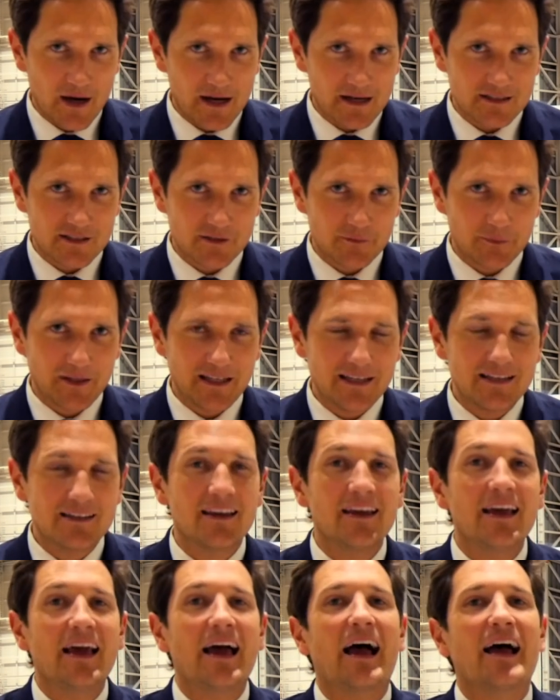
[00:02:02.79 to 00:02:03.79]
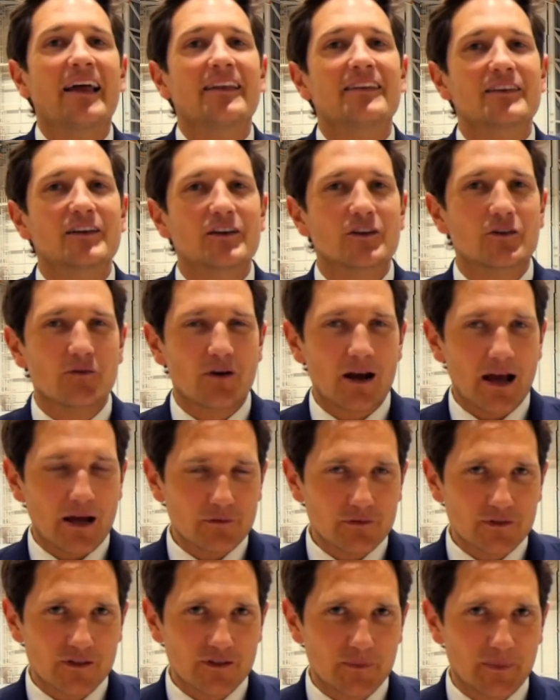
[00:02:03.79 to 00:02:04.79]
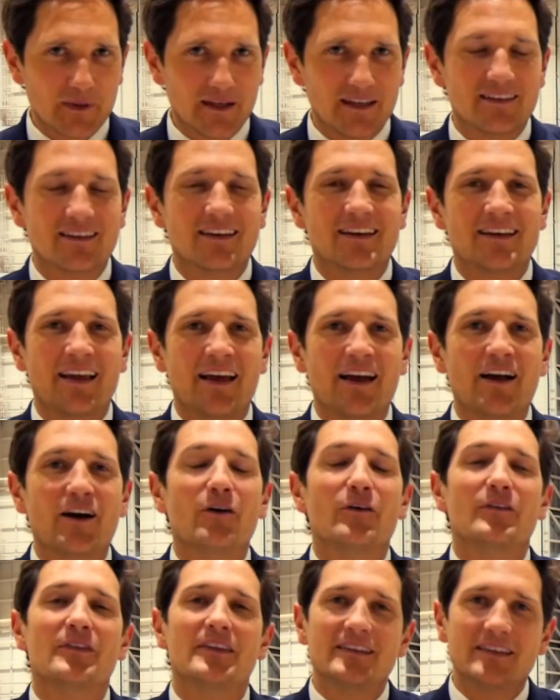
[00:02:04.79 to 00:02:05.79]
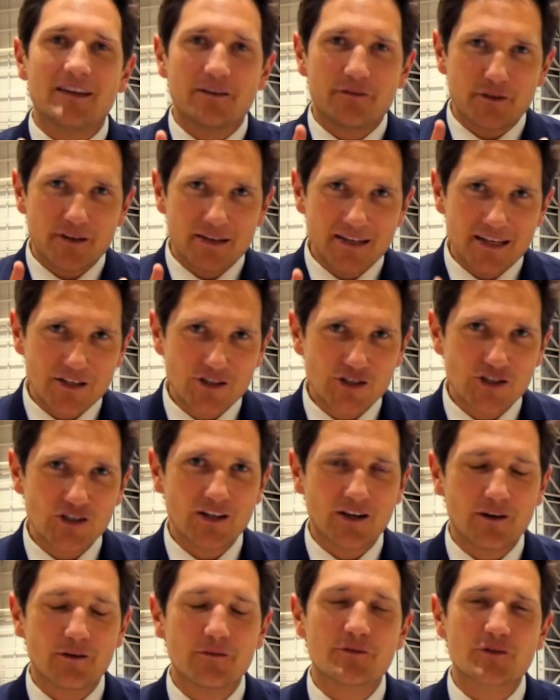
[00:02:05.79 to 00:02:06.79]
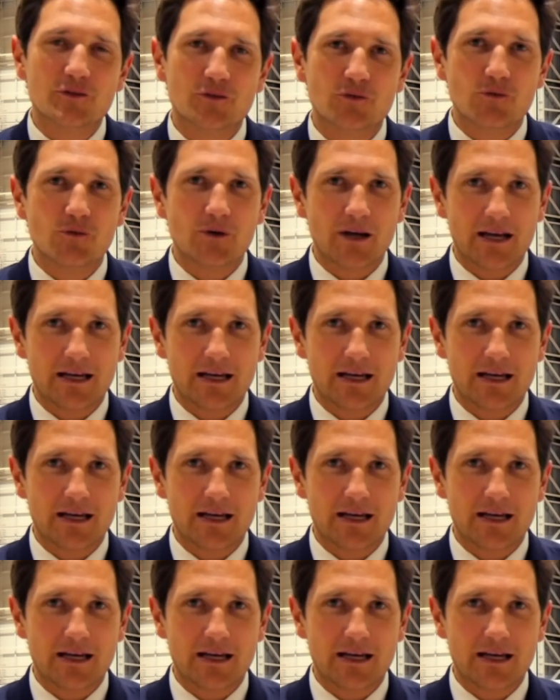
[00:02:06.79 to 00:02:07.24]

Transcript: airspeed and the ground speed. Now, the definition of true